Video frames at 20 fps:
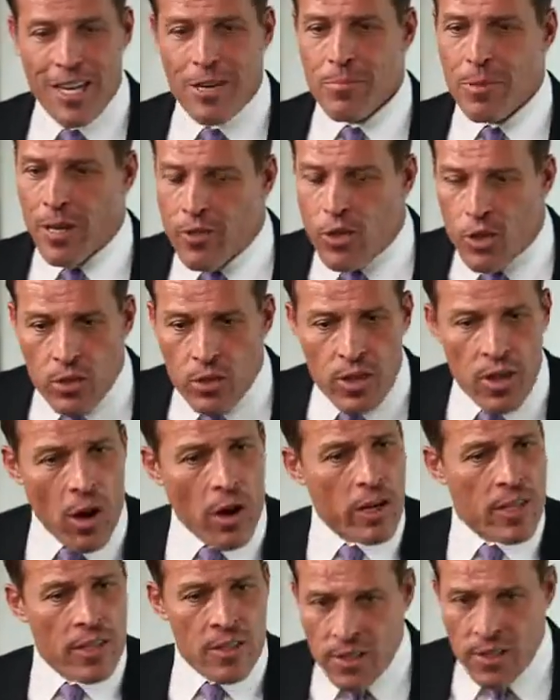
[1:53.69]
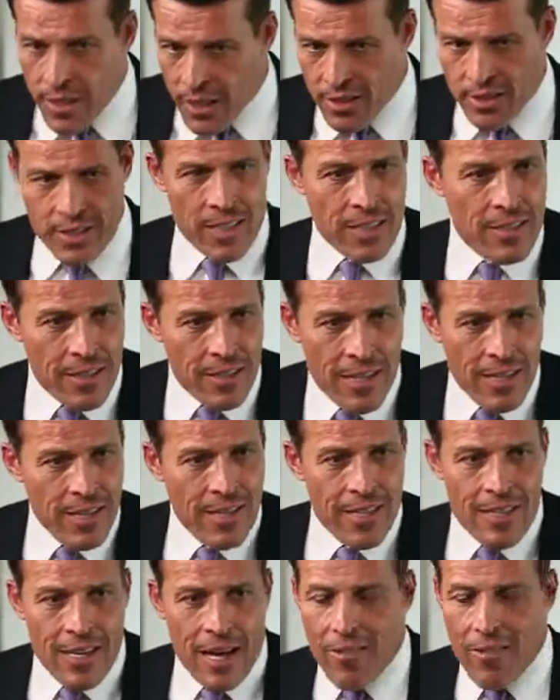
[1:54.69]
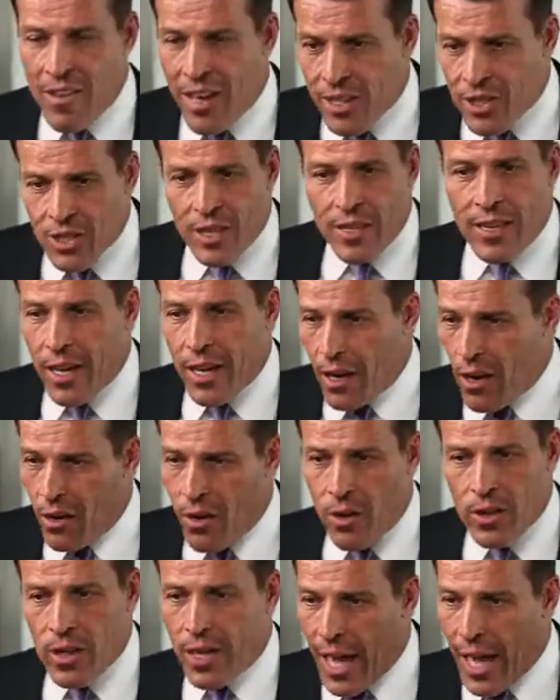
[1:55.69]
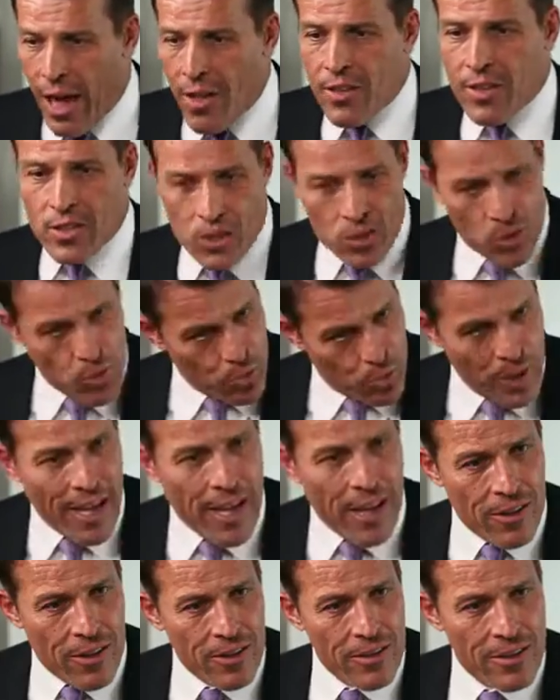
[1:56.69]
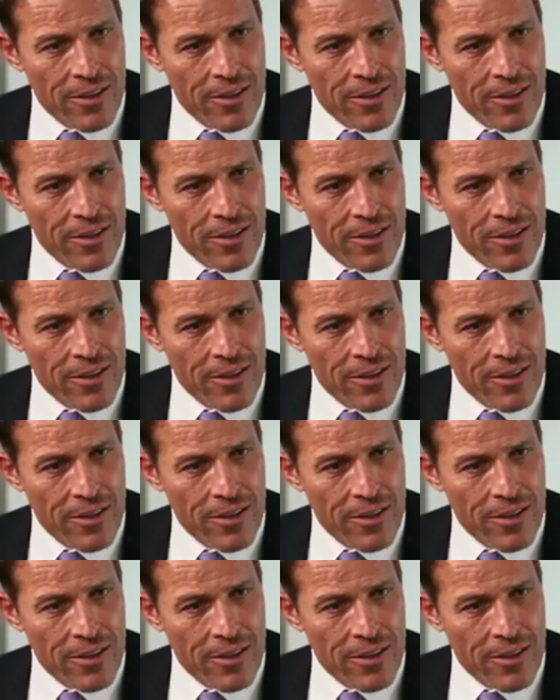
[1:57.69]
But if you are consistent, eventually they go, holy cow, this is real.